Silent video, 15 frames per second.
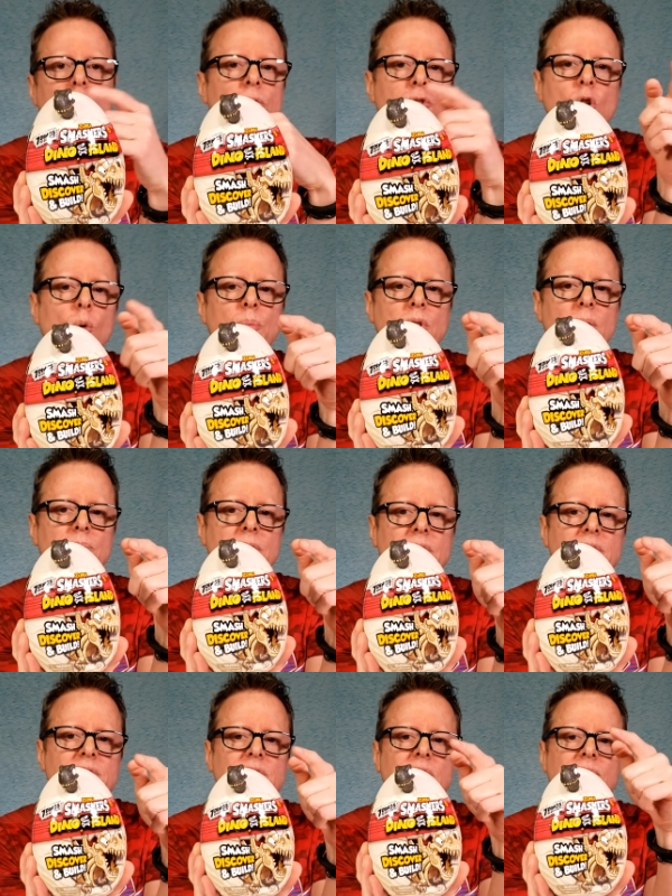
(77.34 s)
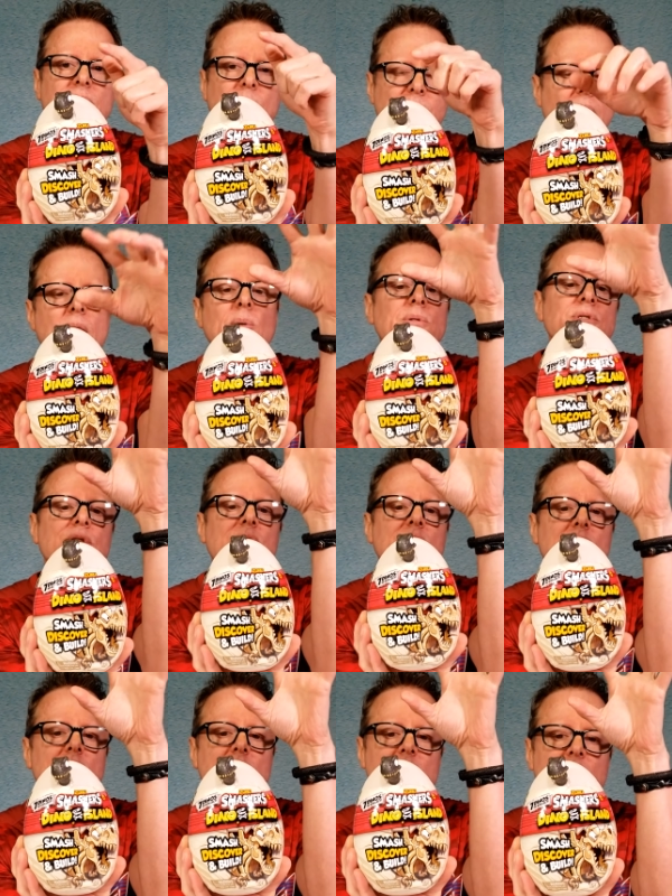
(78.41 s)
if you open up these, if the black one's gonna
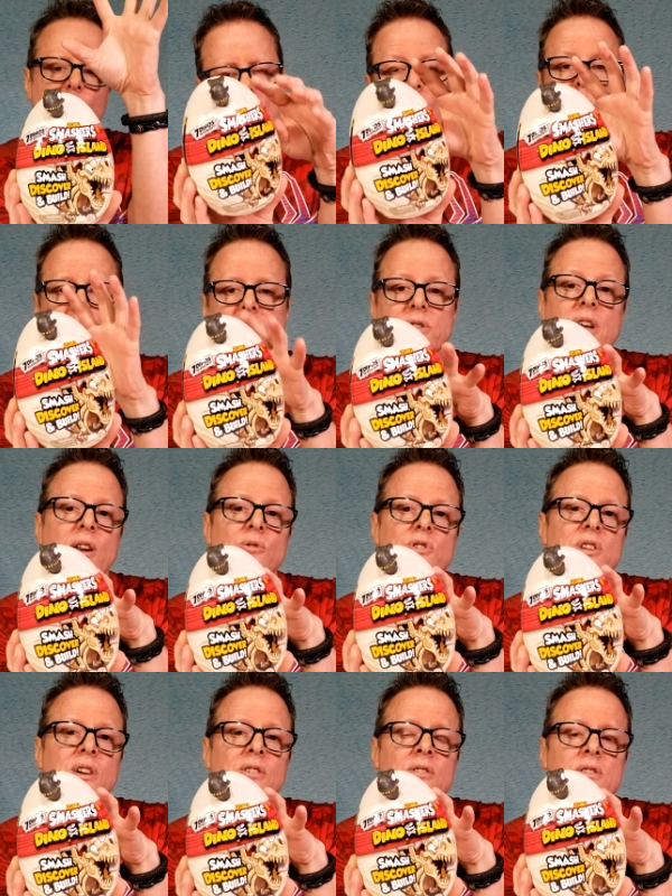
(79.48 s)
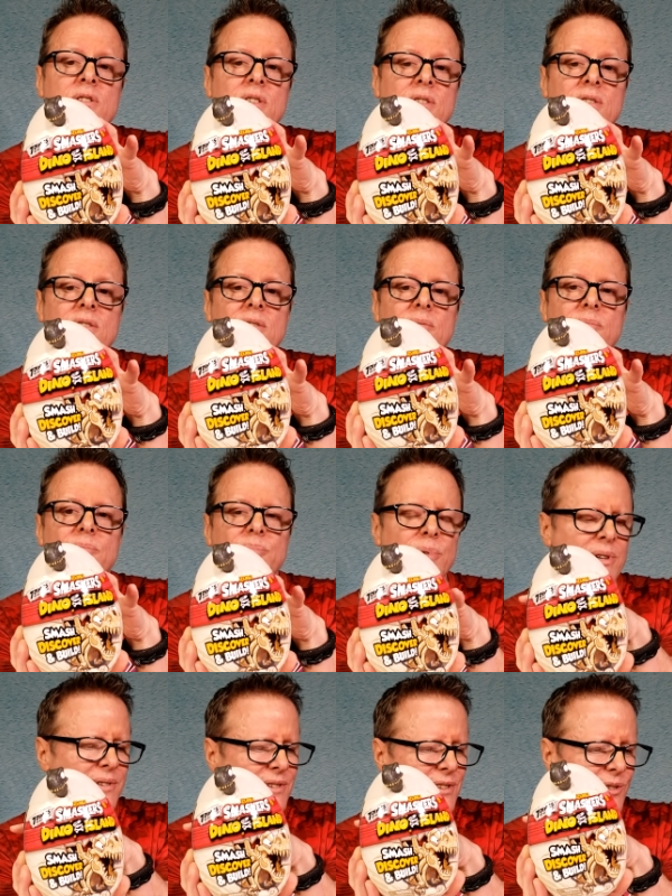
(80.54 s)
contain one dino skeleton,
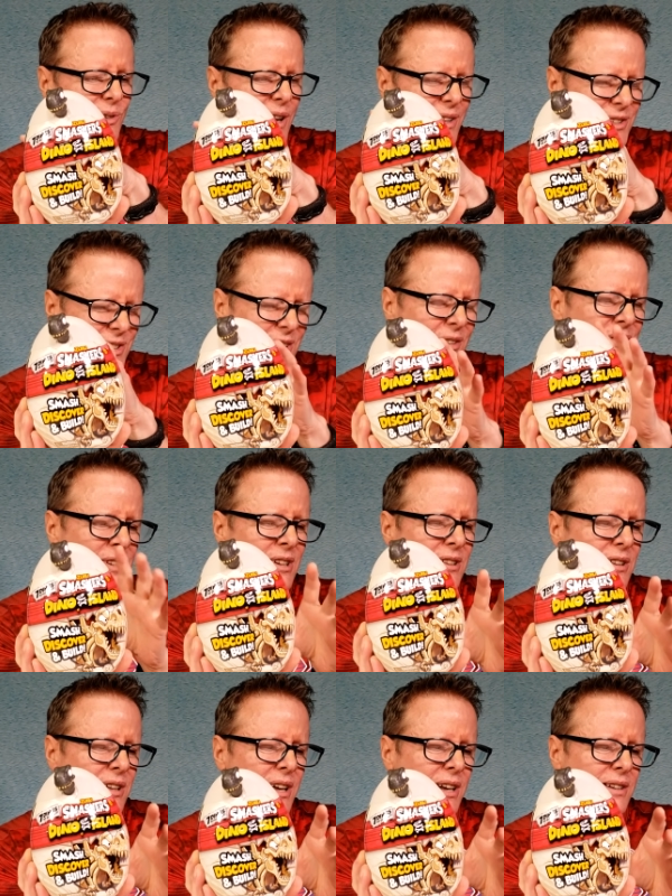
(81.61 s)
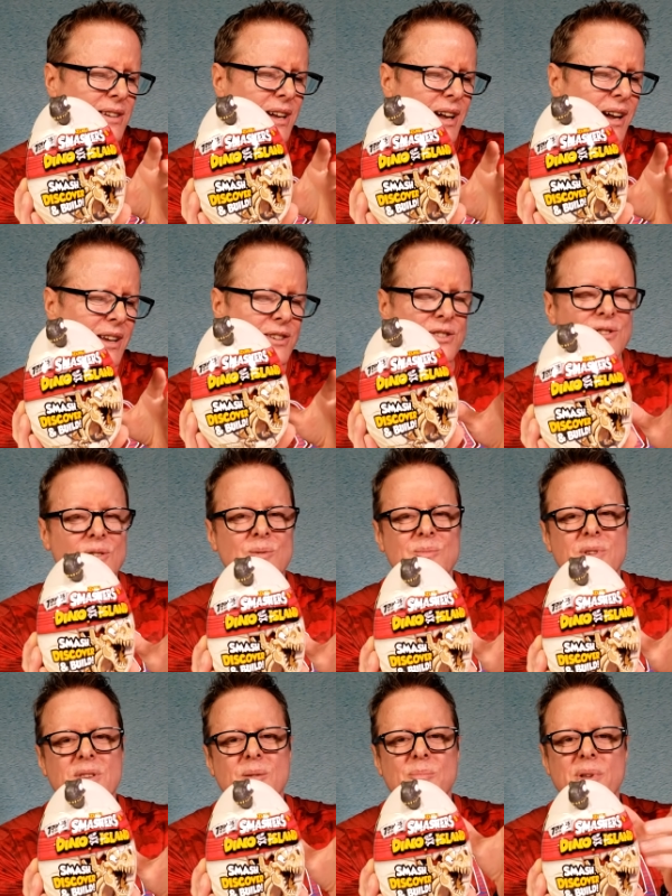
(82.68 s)
but you know, seven to collect, I assume
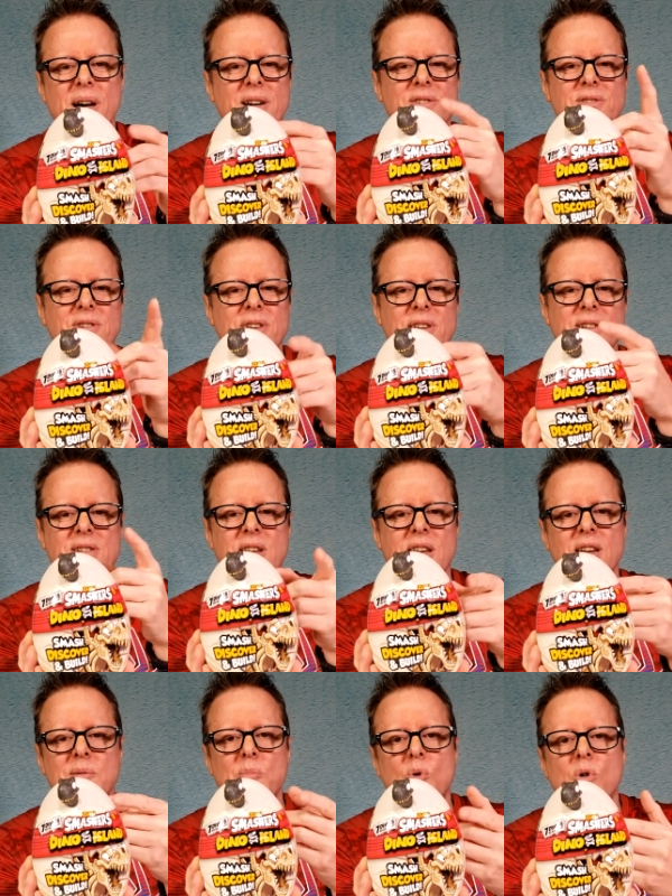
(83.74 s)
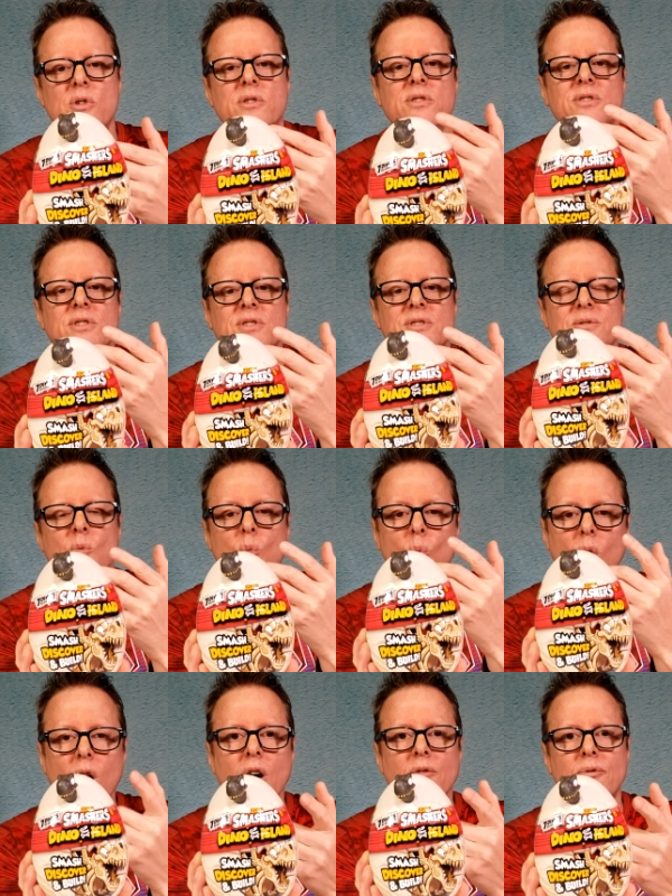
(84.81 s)
that the black's gonna contain more than just
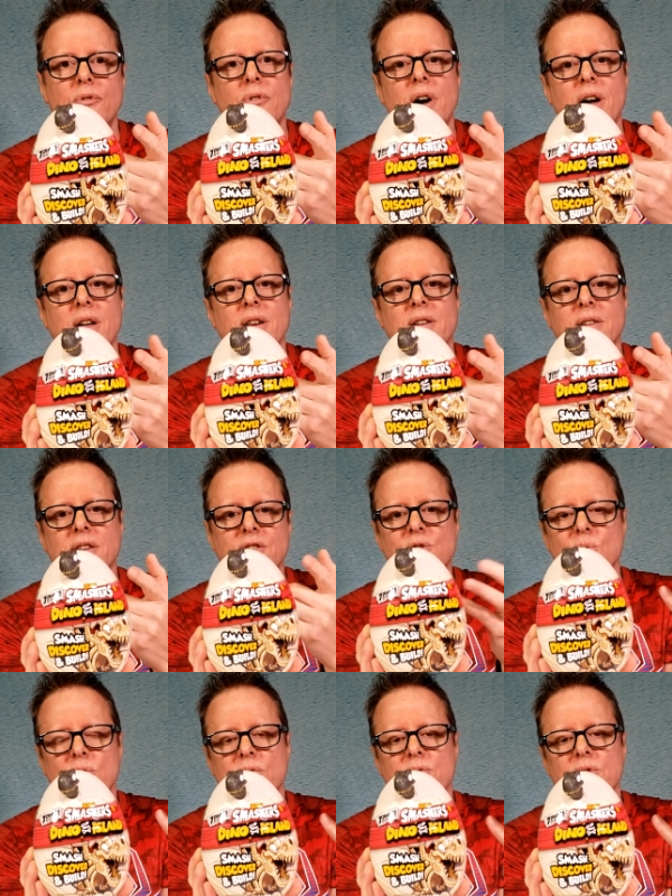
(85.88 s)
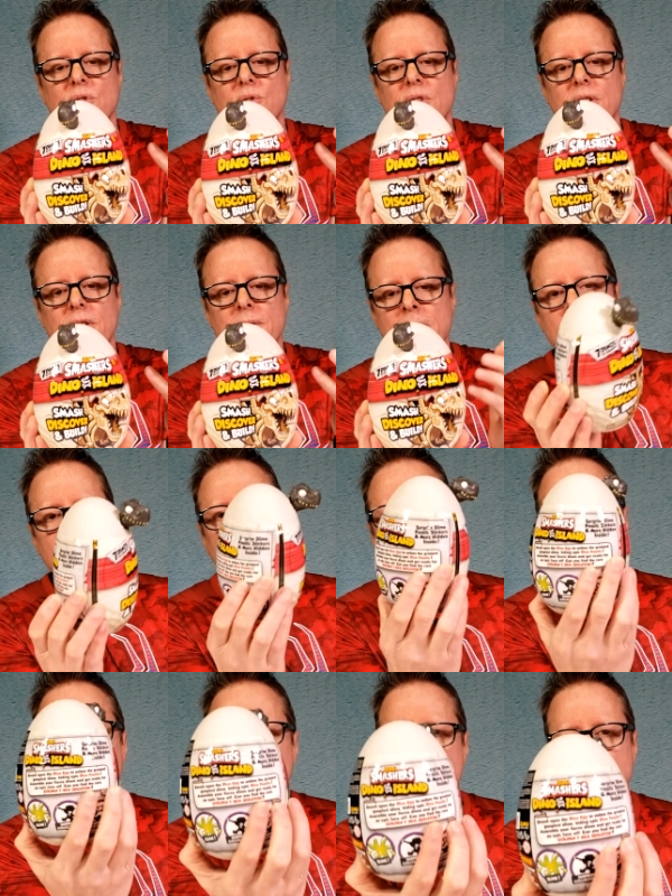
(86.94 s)
one variety, like two or three, okay? And
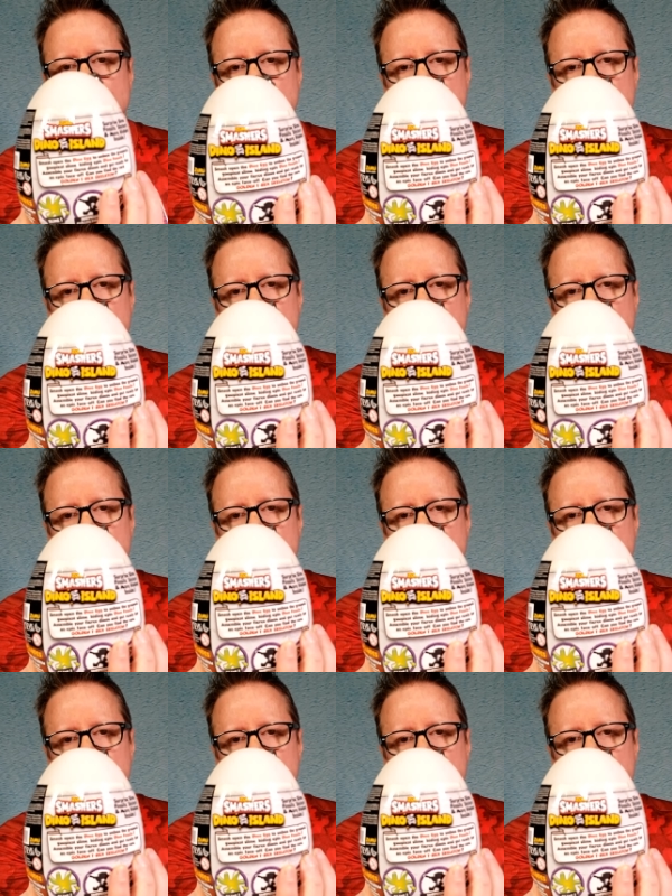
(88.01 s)
then there's the